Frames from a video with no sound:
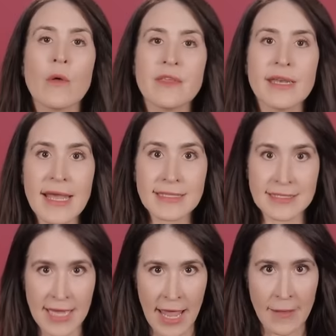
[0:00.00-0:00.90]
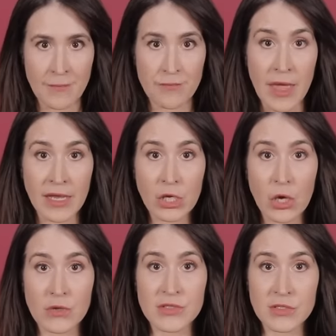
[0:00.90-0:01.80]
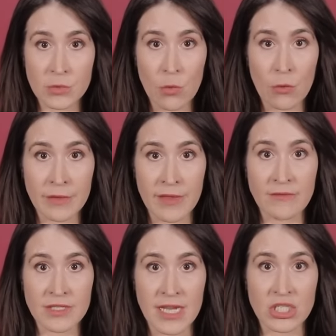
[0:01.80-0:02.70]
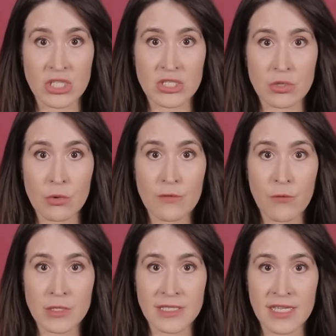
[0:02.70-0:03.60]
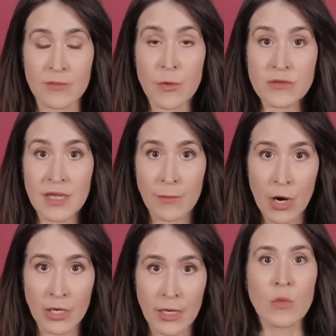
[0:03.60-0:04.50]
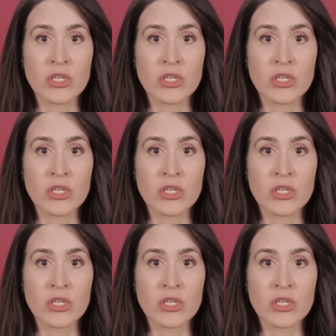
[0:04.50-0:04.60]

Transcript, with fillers: Well, the next day, Megan goes to school with invitations to her 14th birthday party.